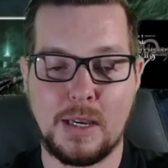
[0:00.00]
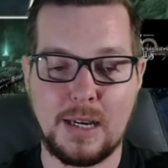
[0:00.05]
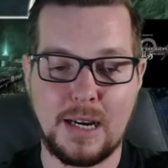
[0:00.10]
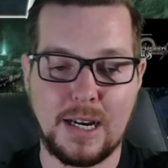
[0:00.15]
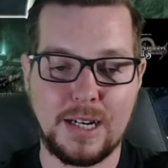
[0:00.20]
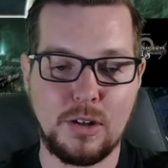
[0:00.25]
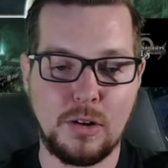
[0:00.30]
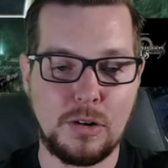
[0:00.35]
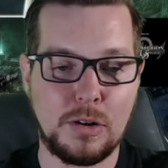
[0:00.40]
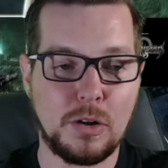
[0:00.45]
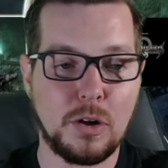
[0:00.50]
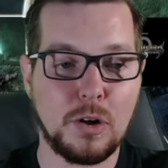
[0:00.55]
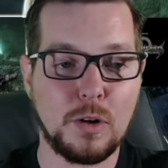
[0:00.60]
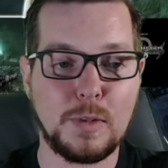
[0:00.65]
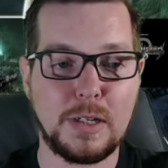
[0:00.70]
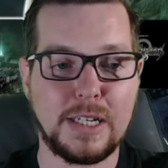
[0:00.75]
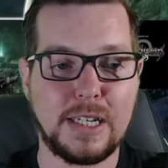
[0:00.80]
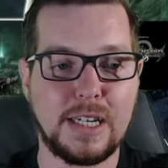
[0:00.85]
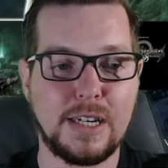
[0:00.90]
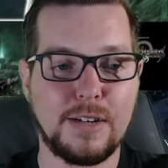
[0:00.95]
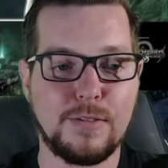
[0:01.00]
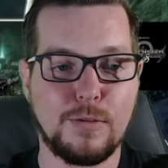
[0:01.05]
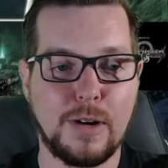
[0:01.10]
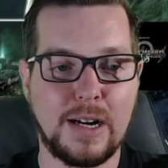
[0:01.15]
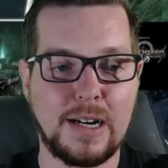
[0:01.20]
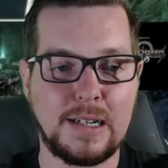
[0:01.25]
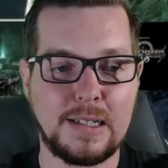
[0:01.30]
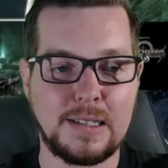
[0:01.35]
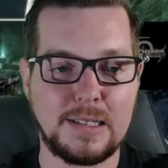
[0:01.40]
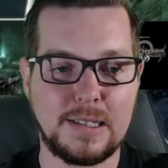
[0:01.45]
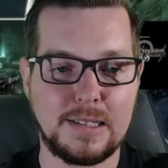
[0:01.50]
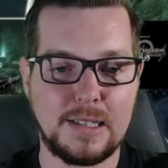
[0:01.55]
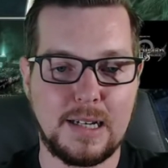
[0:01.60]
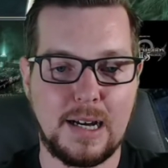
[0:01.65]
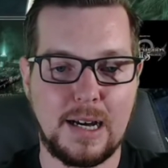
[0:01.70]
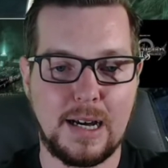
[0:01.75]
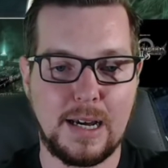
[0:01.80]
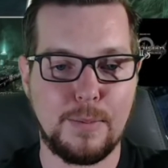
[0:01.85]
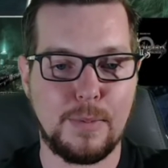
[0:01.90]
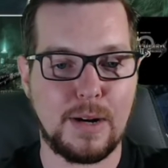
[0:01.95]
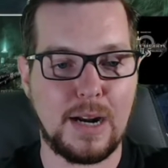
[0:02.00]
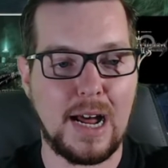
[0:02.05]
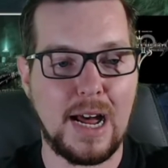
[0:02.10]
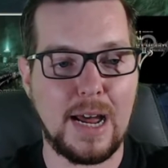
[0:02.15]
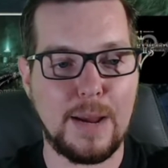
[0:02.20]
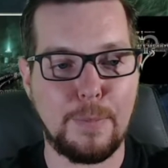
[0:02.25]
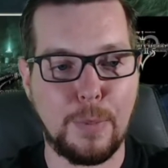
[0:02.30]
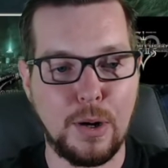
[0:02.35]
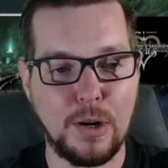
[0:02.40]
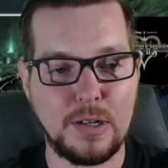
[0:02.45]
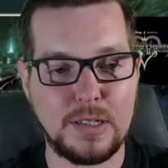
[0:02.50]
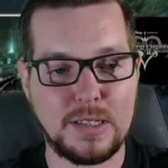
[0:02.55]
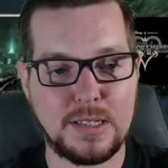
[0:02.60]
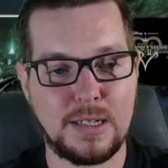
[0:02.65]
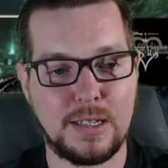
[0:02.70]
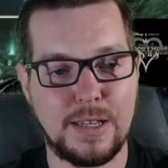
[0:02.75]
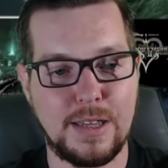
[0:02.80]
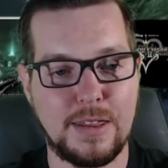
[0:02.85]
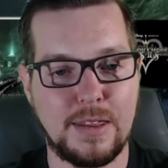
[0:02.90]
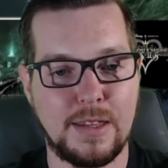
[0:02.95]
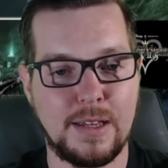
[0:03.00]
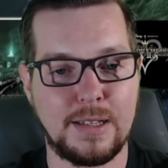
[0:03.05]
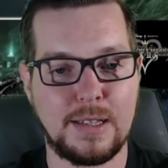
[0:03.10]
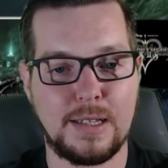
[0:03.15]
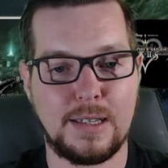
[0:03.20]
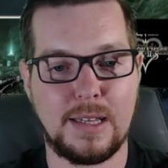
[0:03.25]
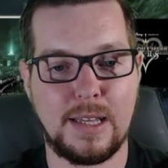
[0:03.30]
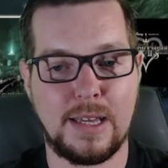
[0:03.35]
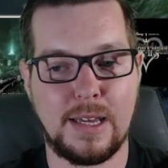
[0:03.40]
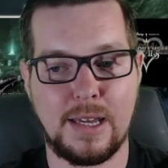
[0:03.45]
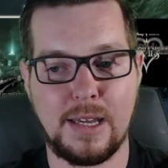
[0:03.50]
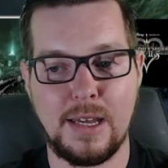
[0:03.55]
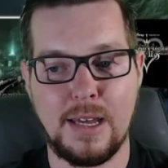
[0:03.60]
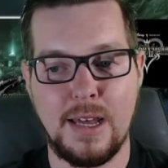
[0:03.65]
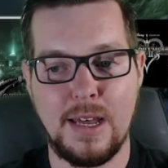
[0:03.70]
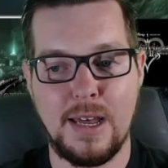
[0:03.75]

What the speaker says: I don't normally give ratings this high, but I personally think that they